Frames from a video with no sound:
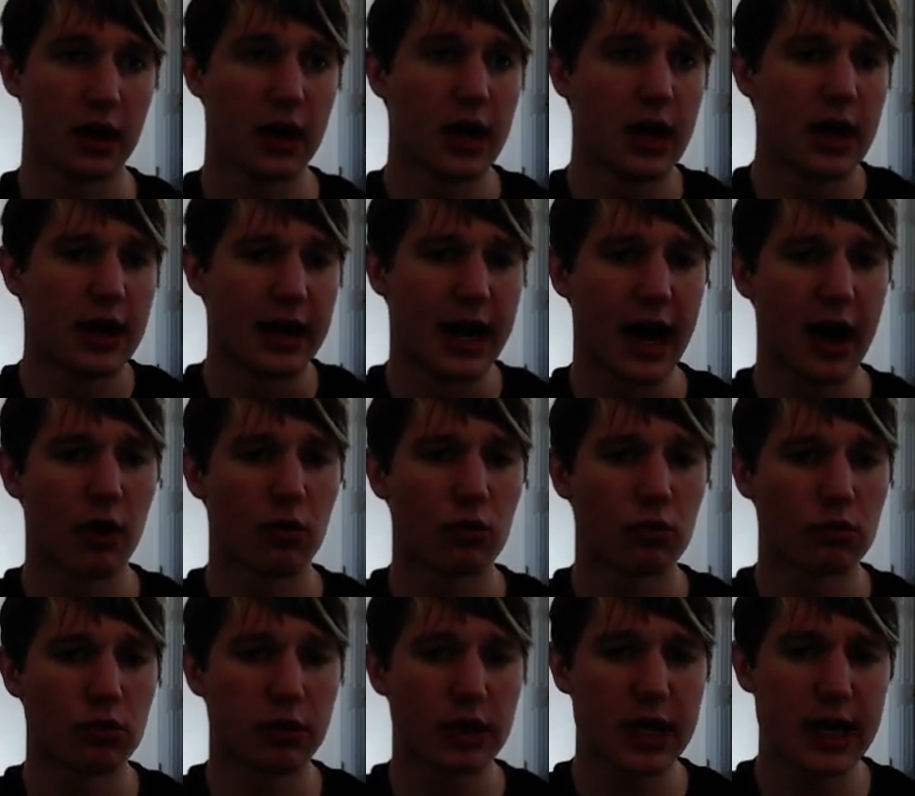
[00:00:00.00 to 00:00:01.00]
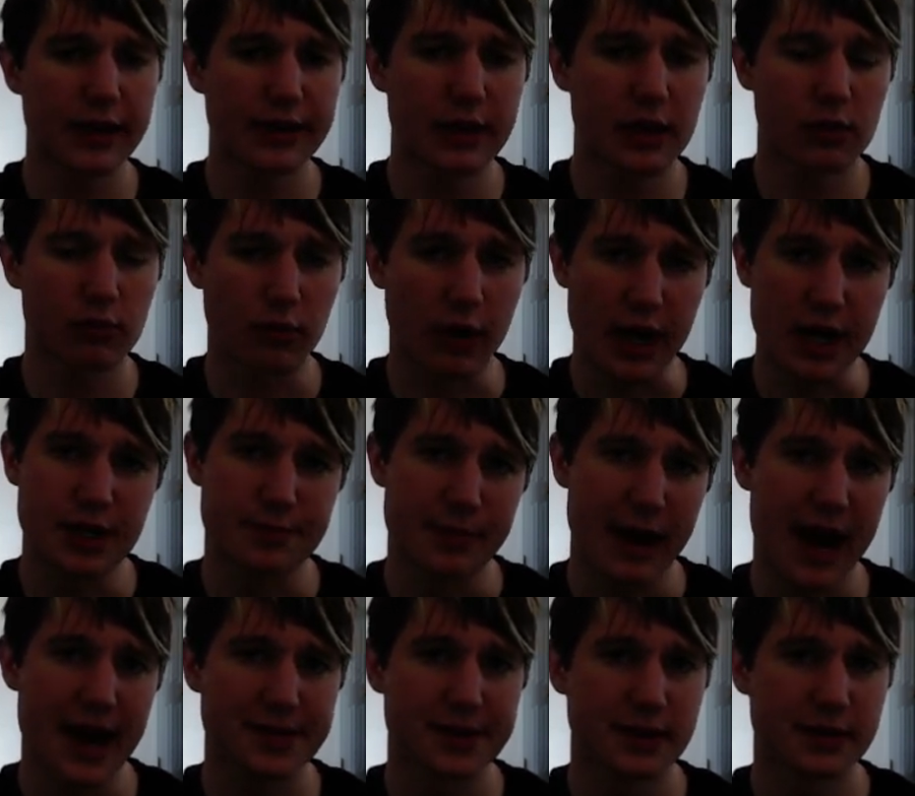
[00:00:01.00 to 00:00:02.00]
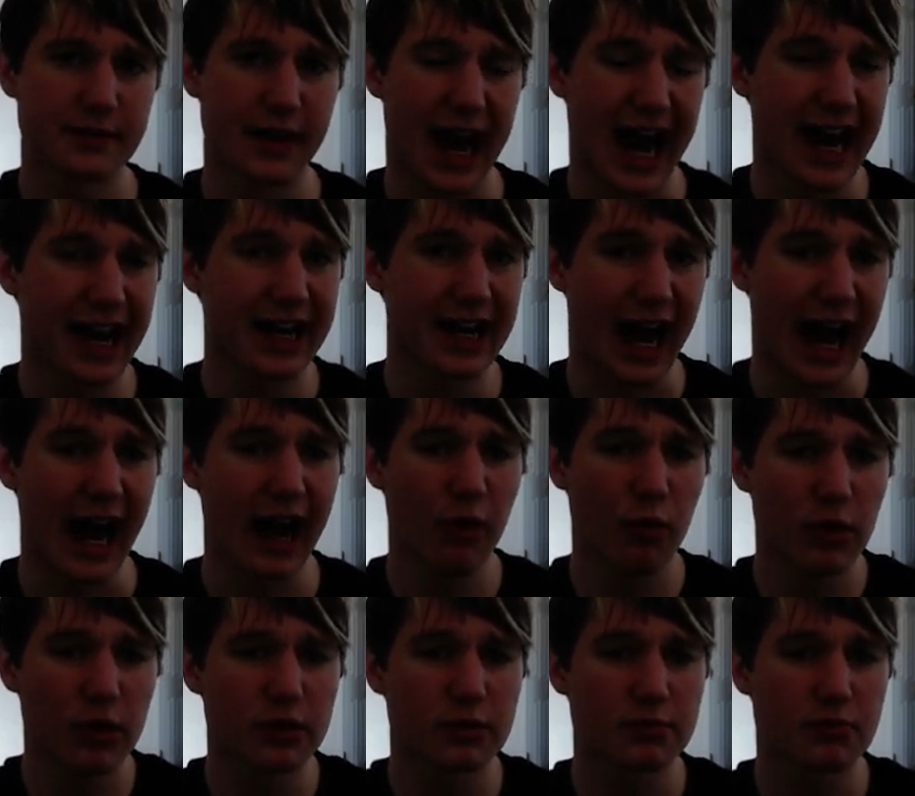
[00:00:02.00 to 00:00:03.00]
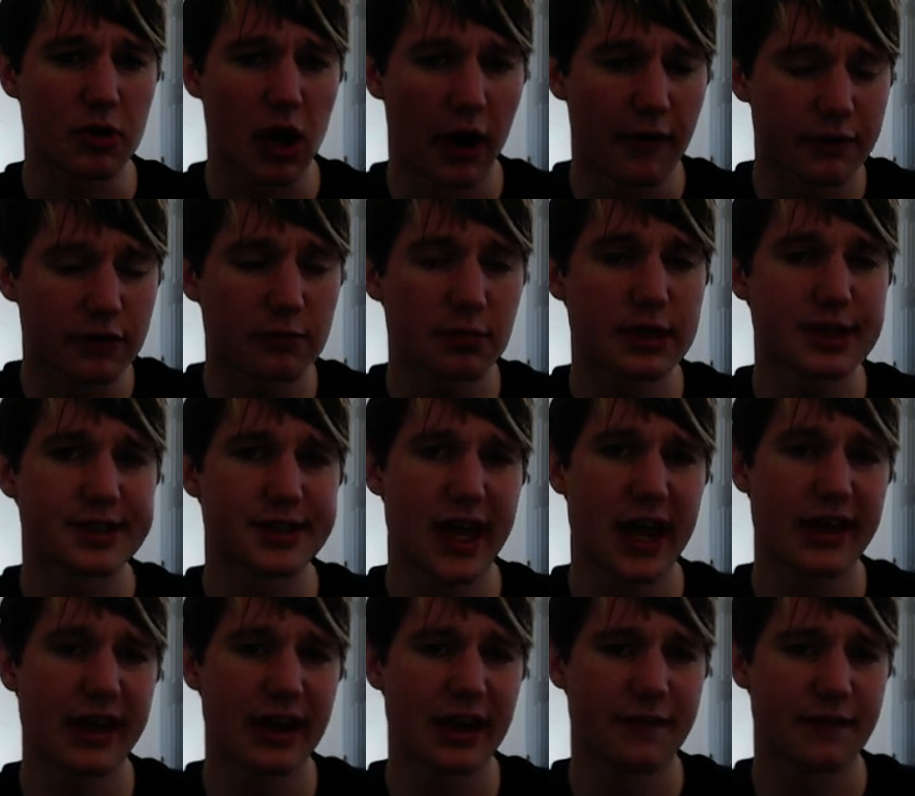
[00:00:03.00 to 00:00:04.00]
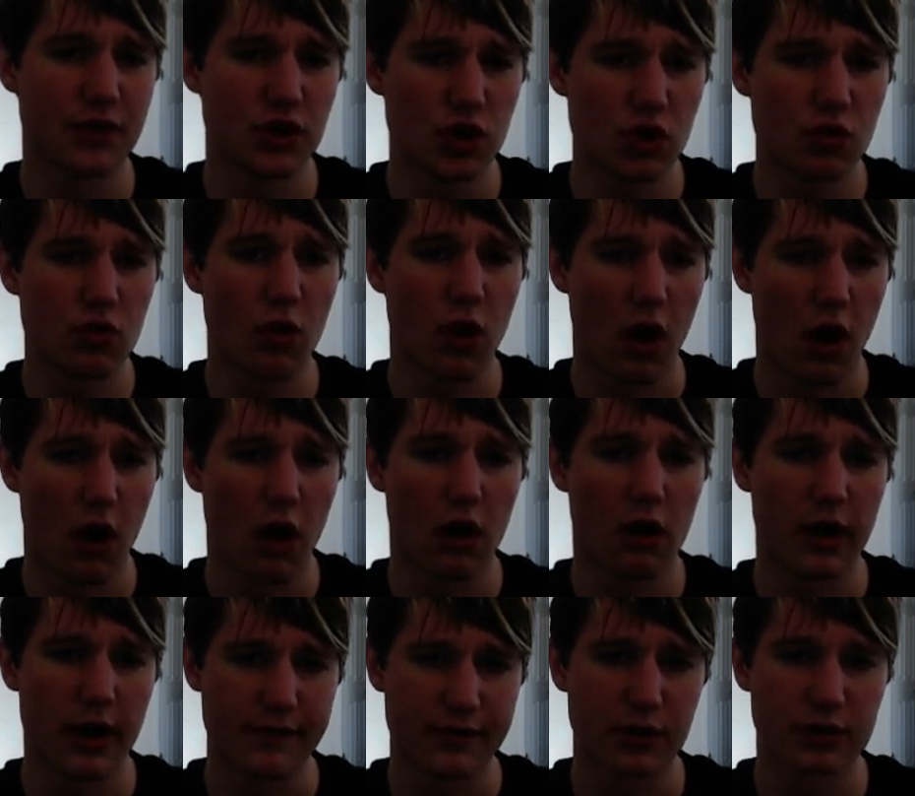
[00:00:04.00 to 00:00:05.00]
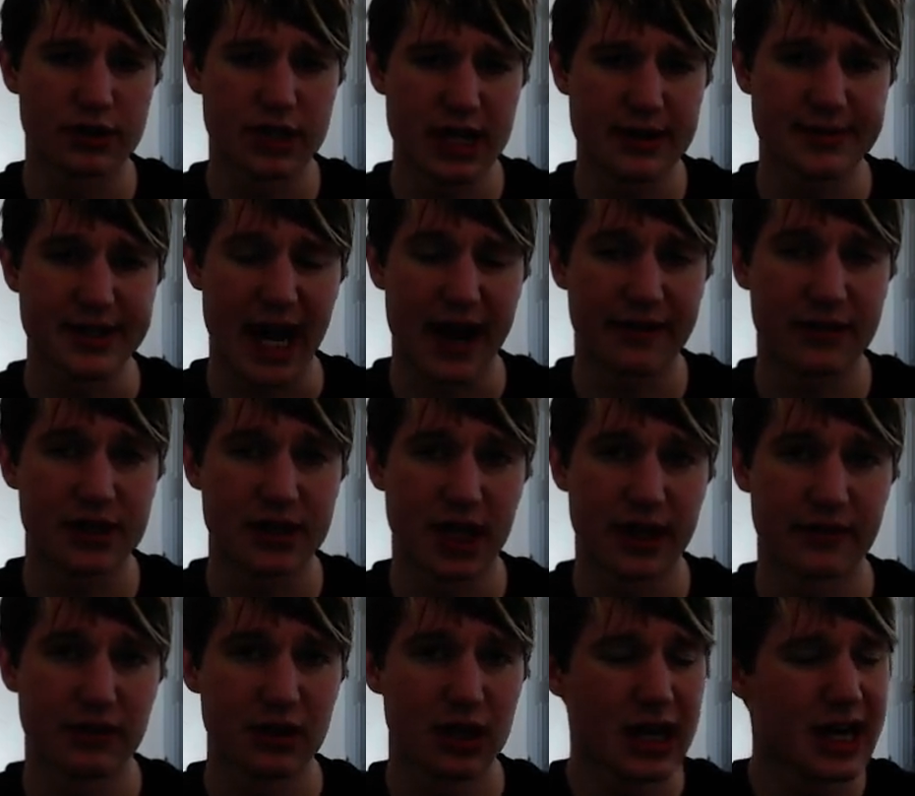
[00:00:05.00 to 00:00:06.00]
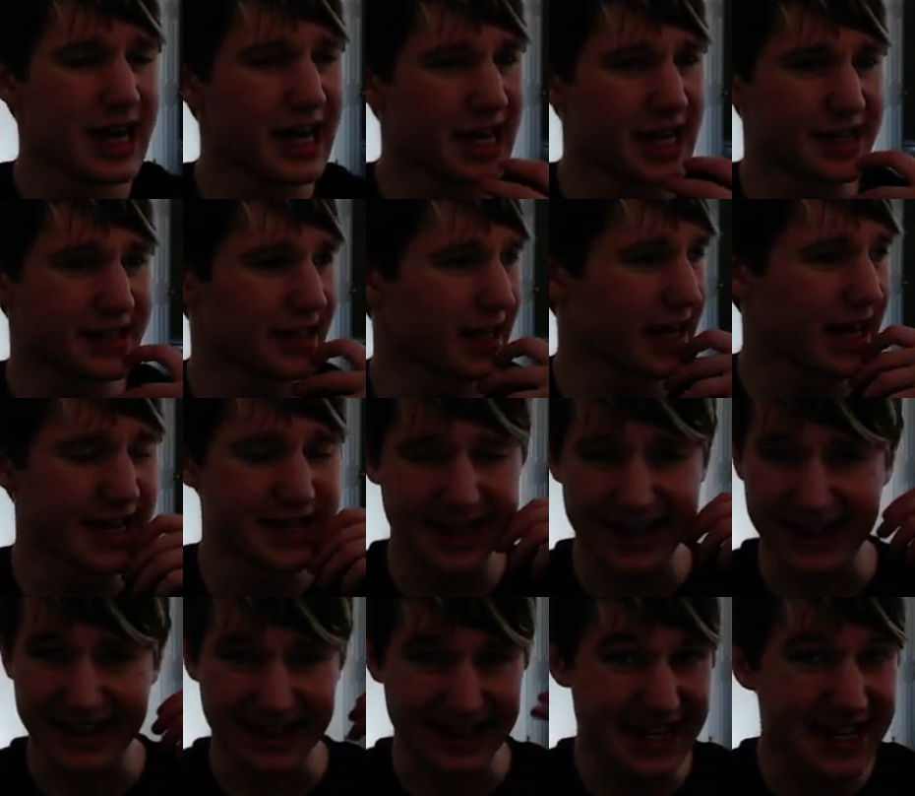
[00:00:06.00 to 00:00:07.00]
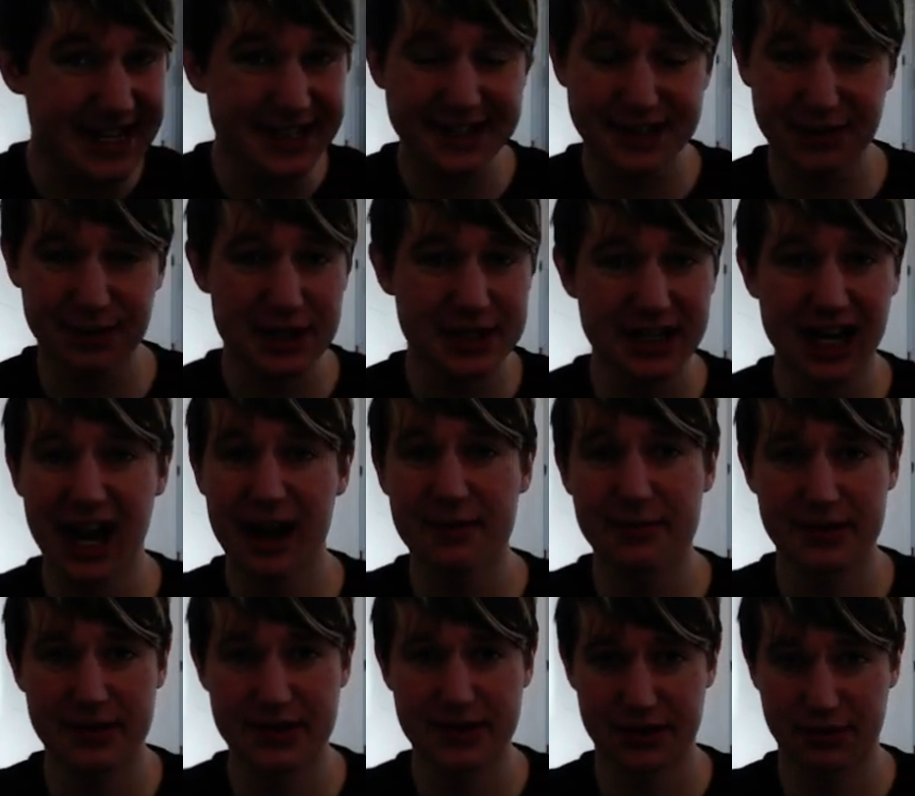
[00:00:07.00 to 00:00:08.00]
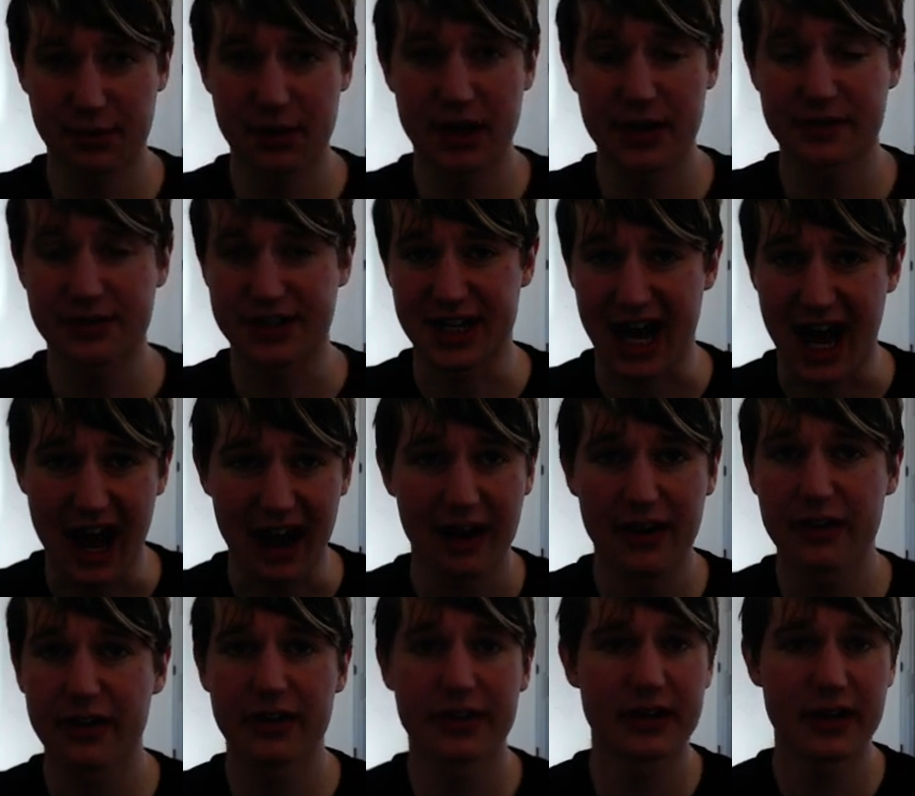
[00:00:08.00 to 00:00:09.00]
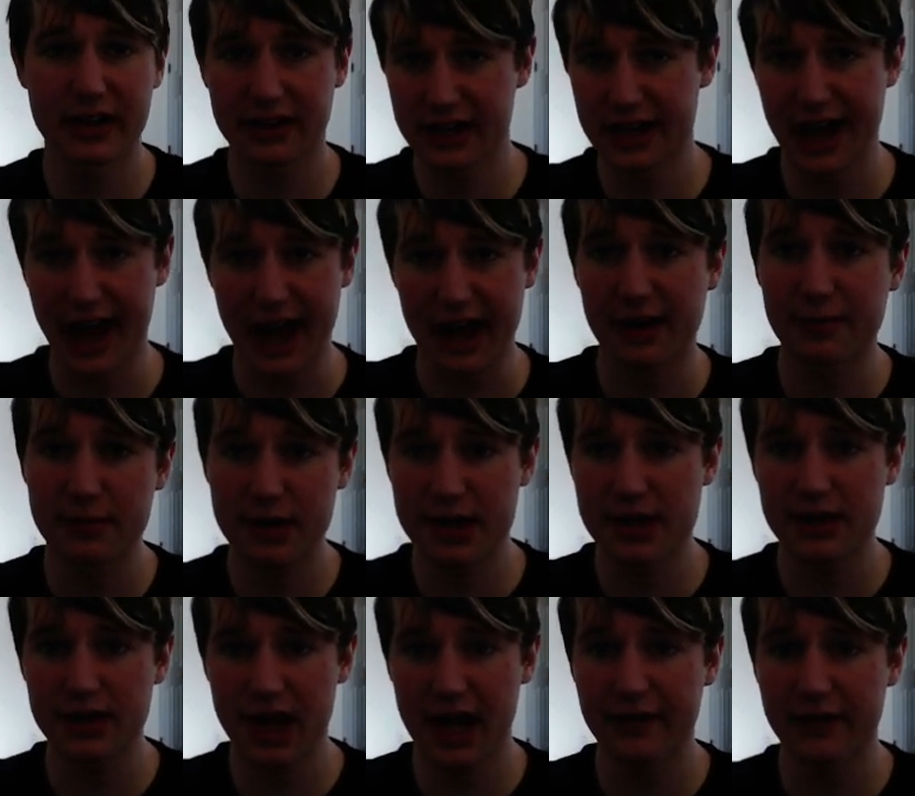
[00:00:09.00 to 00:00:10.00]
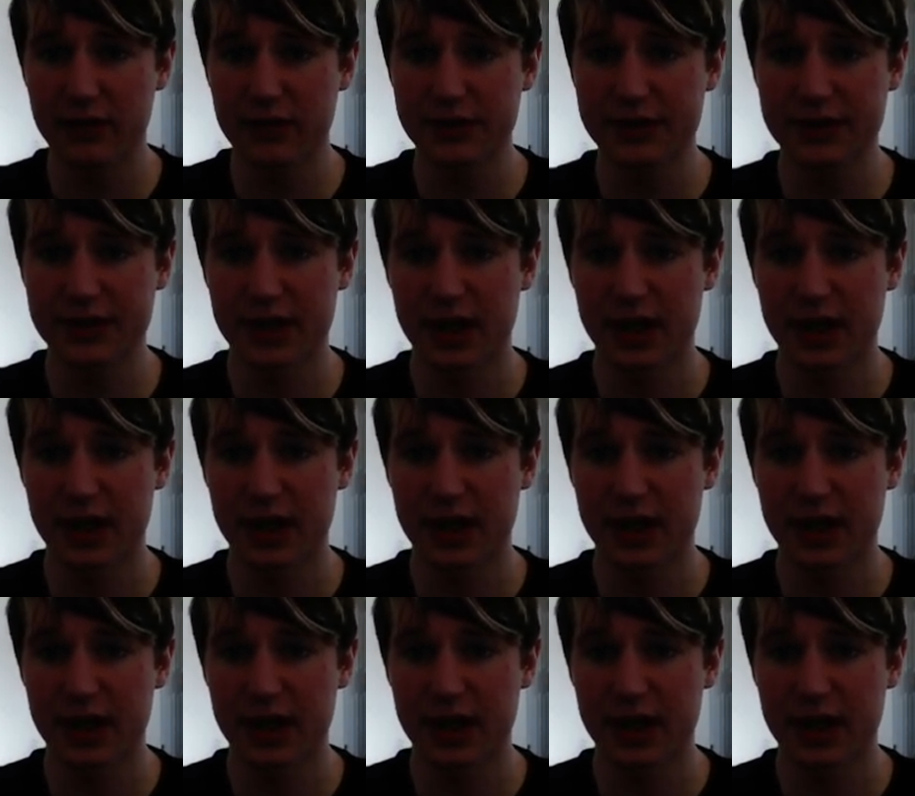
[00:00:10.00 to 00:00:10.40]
Now, looking at the enrage passive, I would comfortably say that if your team's average level is at least 3 levels higher than the enemy levels.